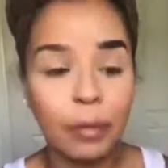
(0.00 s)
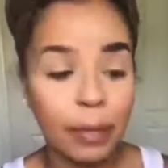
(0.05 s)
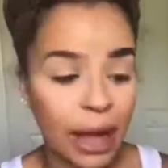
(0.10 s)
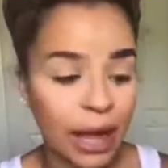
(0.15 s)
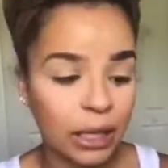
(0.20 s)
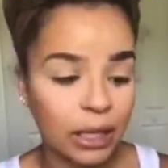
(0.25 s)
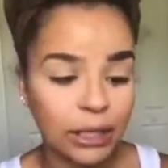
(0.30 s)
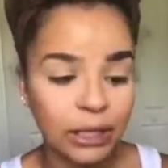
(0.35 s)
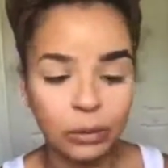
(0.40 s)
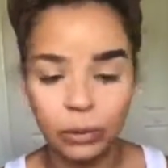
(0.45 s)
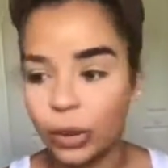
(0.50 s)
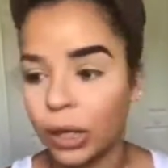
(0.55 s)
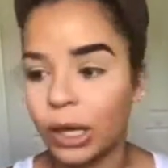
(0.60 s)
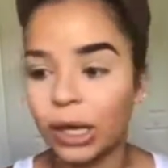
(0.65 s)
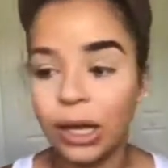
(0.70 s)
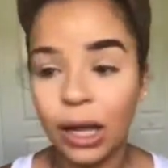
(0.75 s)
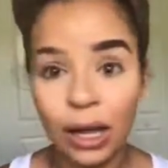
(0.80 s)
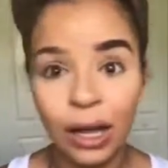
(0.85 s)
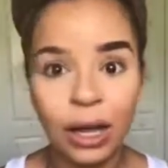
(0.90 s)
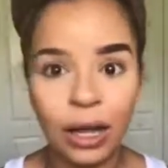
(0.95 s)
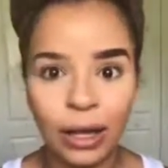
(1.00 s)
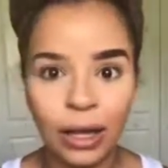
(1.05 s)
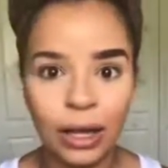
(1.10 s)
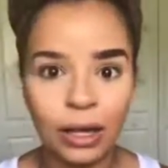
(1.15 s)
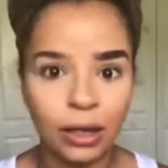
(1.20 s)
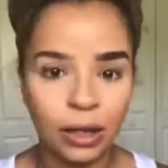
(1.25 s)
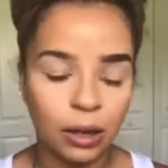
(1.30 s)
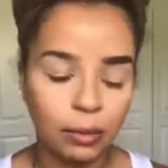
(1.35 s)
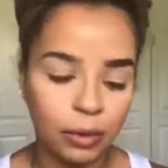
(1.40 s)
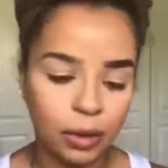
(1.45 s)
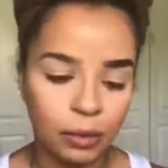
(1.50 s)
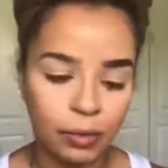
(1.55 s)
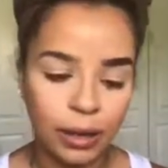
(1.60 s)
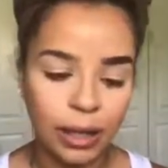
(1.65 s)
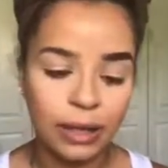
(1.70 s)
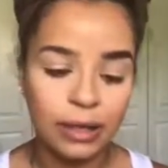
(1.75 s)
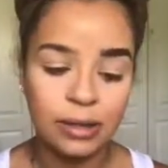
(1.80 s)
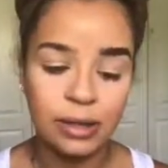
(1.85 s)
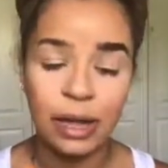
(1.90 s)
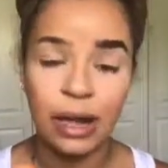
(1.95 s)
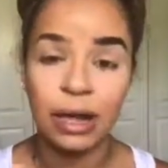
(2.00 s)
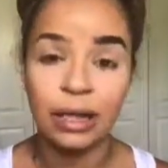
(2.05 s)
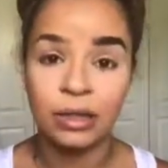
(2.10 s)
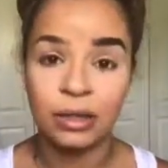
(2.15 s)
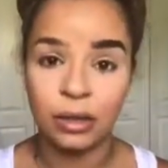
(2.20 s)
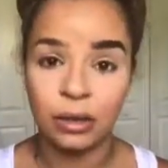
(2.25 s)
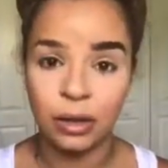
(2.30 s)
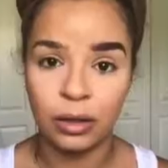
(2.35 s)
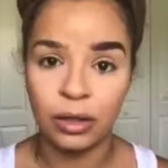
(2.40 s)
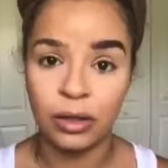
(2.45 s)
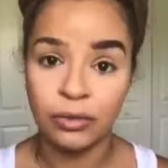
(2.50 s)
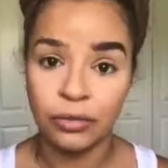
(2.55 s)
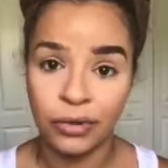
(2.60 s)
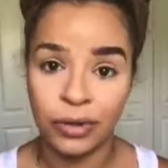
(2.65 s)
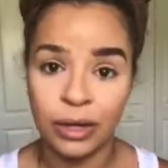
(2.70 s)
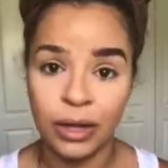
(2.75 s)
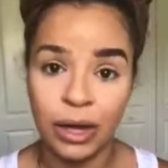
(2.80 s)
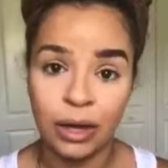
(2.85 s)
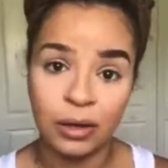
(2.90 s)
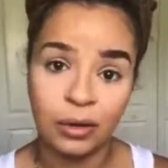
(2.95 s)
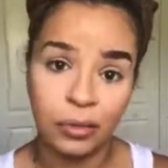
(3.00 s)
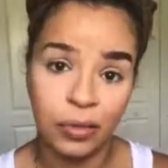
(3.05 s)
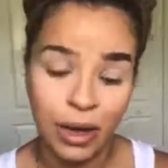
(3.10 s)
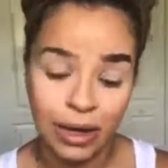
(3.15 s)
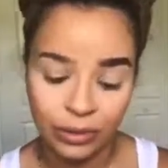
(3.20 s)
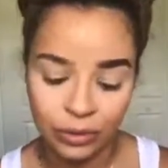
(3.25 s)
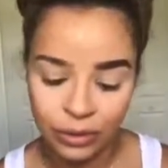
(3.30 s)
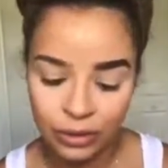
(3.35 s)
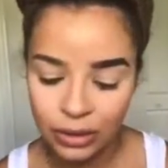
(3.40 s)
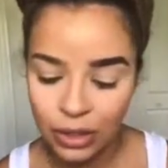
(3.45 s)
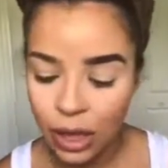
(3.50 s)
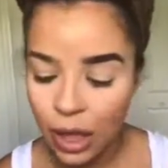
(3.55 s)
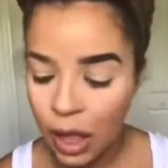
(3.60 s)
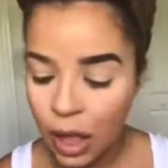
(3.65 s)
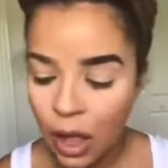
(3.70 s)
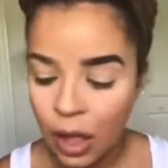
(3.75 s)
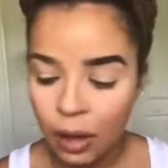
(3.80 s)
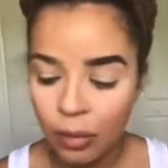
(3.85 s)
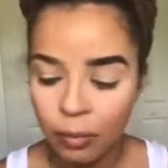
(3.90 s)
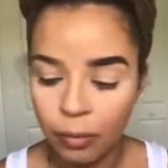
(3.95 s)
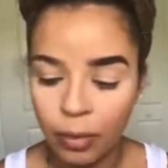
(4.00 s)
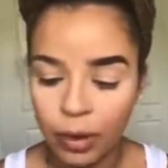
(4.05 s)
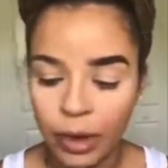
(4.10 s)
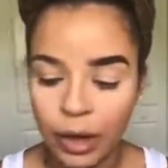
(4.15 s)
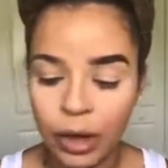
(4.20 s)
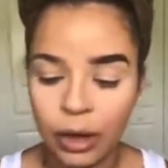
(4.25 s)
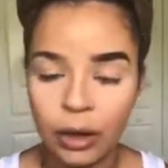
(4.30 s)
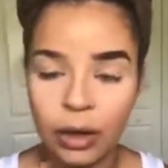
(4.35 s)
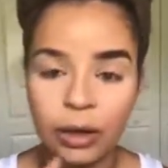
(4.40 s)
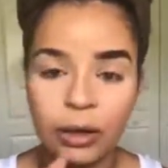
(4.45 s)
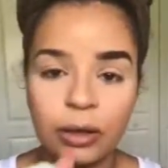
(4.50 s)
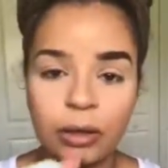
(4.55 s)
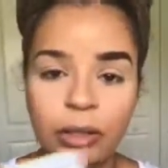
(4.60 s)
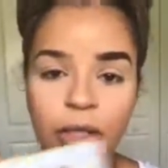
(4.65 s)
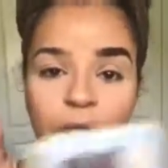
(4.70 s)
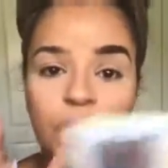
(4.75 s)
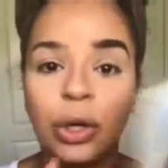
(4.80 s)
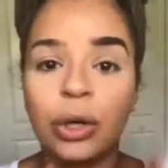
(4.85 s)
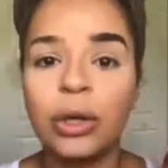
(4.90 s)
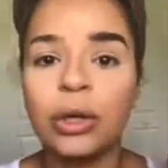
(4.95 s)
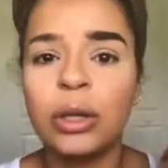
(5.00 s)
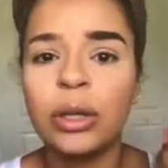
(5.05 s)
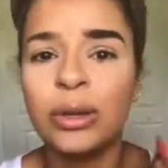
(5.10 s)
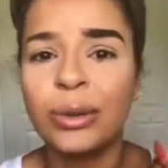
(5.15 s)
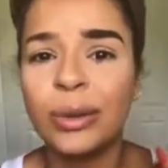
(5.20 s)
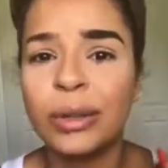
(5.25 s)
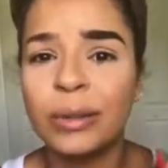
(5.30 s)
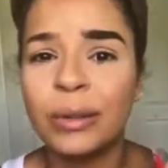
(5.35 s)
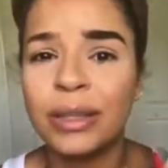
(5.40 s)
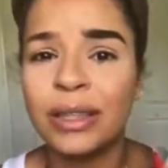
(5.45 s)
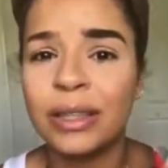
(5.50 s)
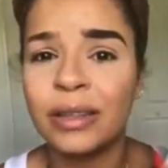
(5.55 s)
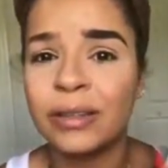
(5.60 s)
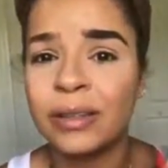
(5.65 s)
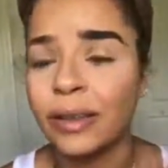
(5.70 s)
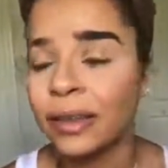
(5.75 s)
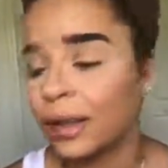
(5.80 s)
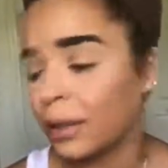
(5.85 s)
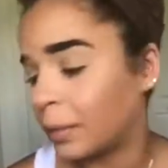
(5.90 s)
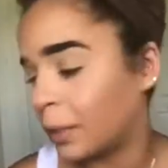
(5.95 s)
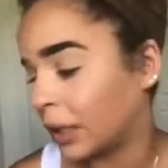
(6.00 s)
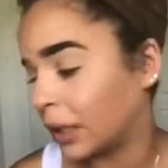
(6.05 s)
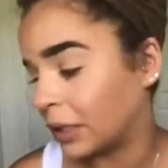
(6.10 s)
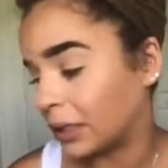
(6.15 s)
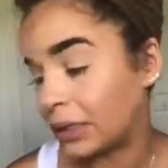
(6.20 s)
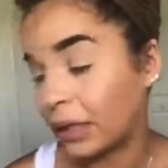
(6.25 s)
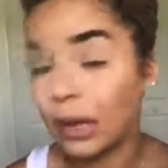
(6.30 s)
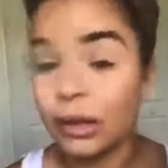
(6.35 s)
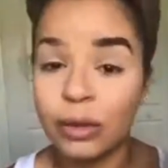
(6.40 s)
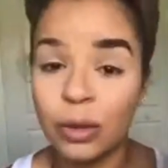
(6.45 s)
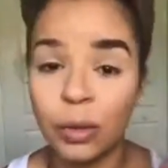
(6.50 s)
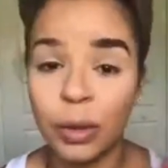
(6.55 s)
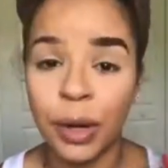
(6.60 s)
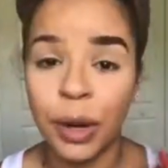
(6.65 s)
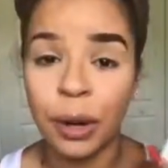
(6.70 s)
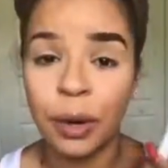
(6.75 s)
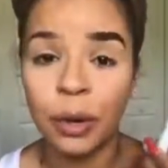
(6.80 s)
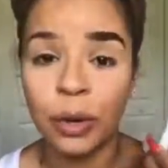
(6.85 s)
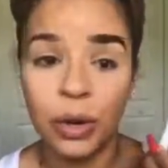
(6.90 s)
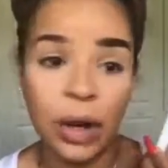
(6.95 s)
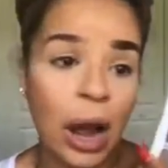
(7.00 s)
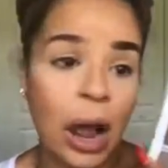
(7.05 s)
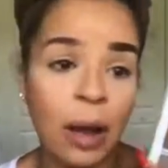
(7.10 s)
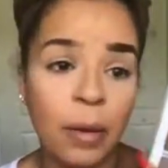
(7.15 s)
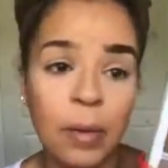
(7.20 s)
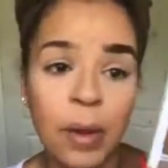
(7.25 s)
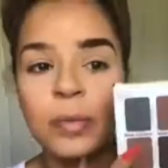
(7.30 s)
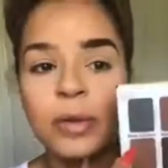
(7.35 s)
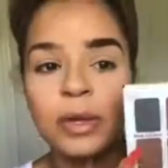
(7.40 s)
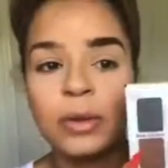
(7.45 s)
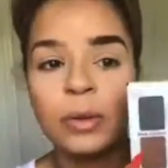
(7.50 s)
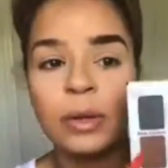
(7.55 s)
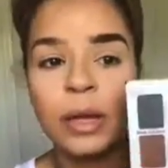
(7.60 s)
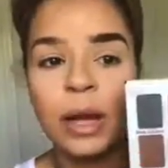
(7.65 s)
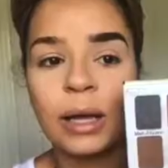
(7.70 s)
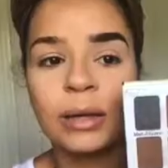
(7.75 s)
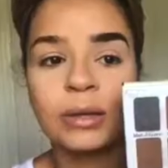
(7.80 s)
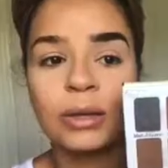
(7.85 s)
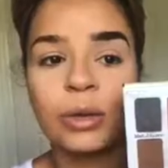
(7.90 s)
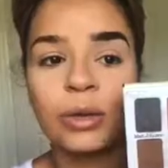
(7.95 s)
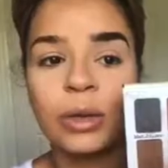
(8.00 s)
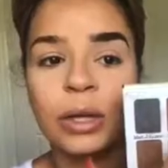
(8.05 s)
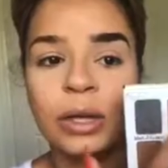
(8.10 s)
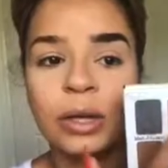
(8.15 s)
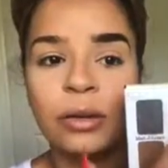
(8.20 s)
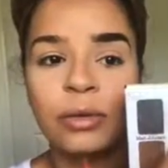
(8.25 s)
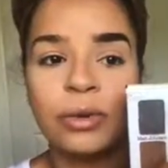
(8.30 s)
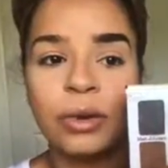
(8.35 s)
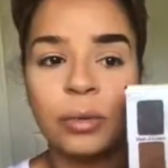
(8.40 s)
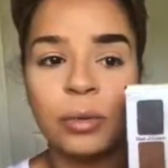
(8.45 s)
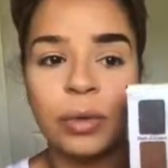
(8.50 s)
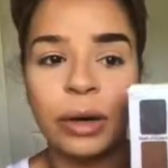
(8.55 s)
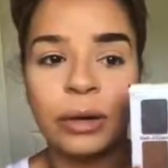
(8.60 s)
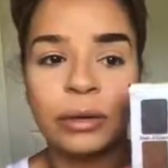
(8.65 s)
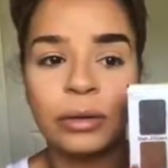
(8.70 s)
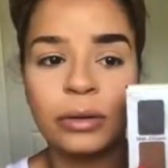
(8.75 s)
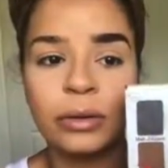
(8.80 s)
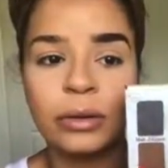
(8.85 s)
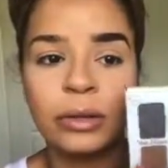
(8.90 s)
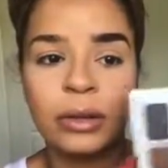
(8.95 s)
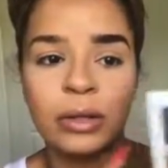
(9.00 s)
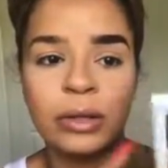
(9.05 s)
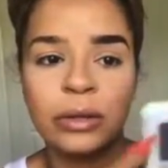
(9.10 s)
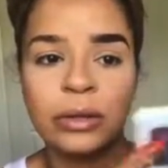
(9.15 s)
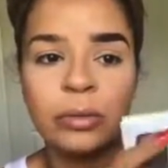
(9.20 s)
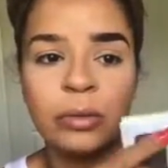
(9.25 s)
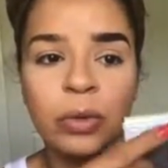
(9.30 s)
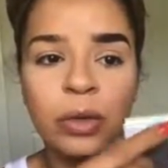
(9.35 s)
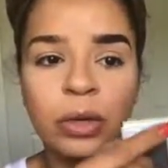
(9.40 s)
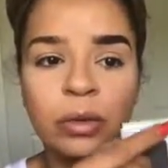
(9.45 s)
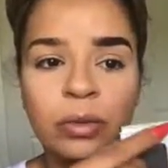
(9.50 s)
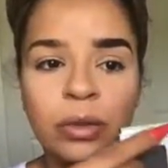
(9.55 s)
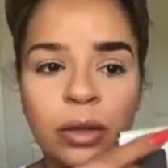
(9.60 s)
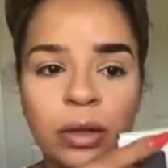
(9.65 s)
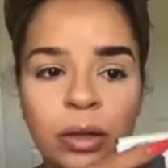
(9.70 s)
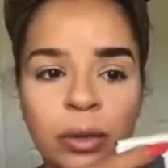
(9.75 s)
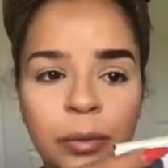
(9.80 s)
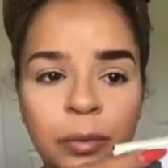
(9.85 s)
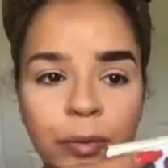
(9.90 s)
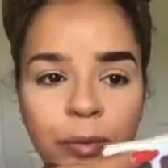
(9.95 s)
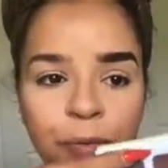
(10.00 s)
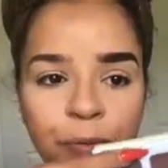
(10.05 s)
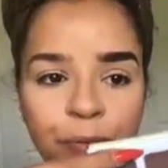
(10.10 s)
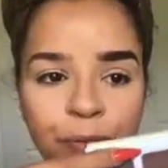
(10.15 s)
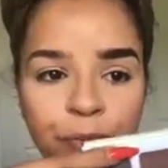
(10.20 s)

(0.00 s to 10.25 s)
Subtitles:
a palette. Well, I got a couple of palettes that has different kind of browns, but I'm gonna show you this one specific because that's the one I grabbed. This one has three different browns. This is more of a